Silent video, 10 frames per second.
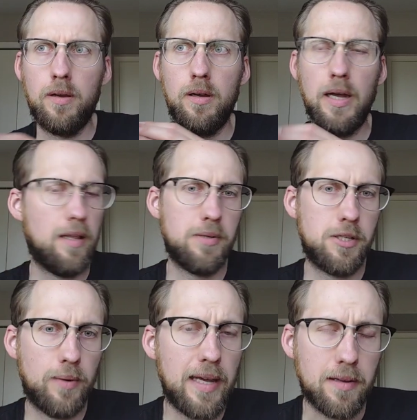And there is
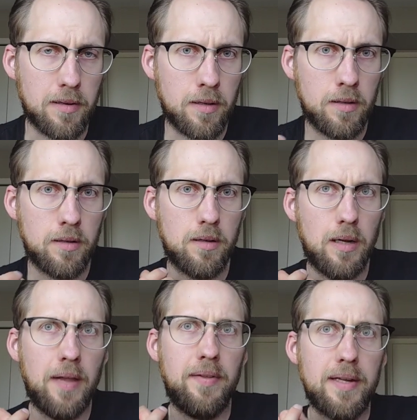no end.
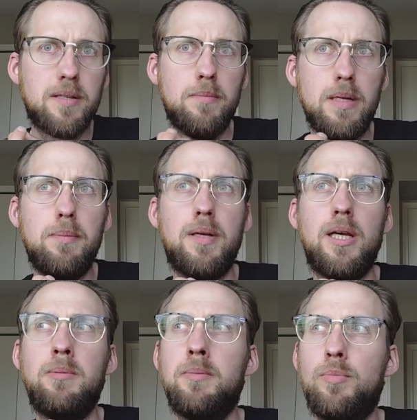And that to me
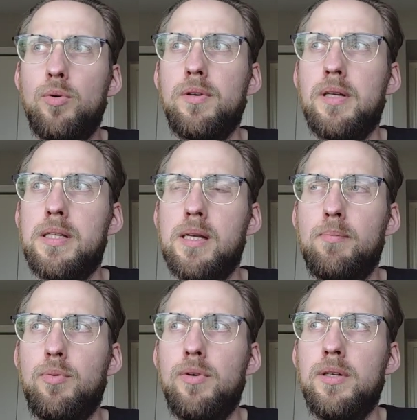became important at some
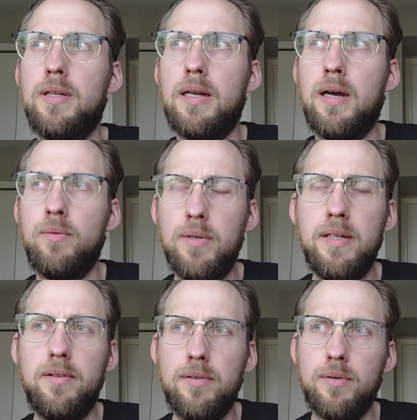point that I really
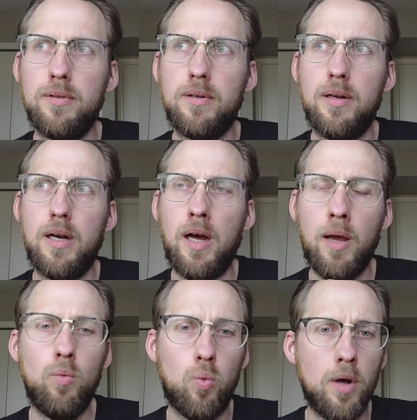thought, I
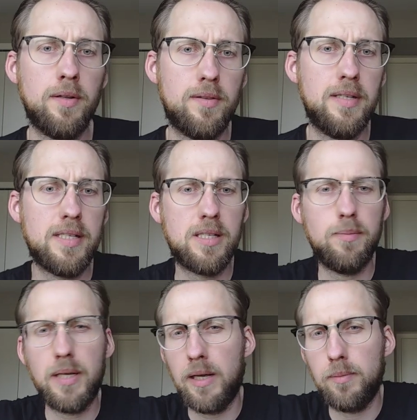want this to
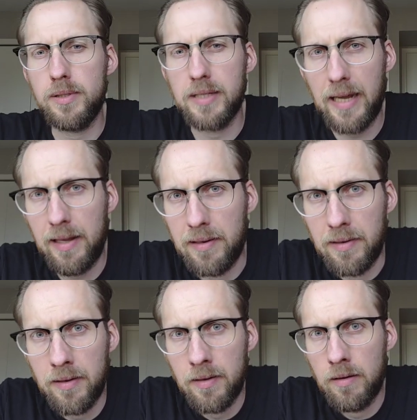be able to end.
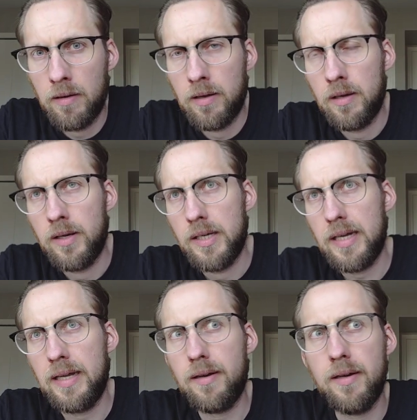
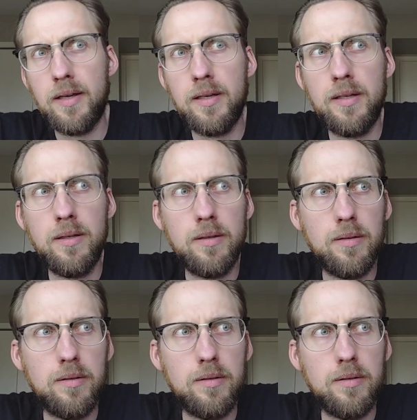And I.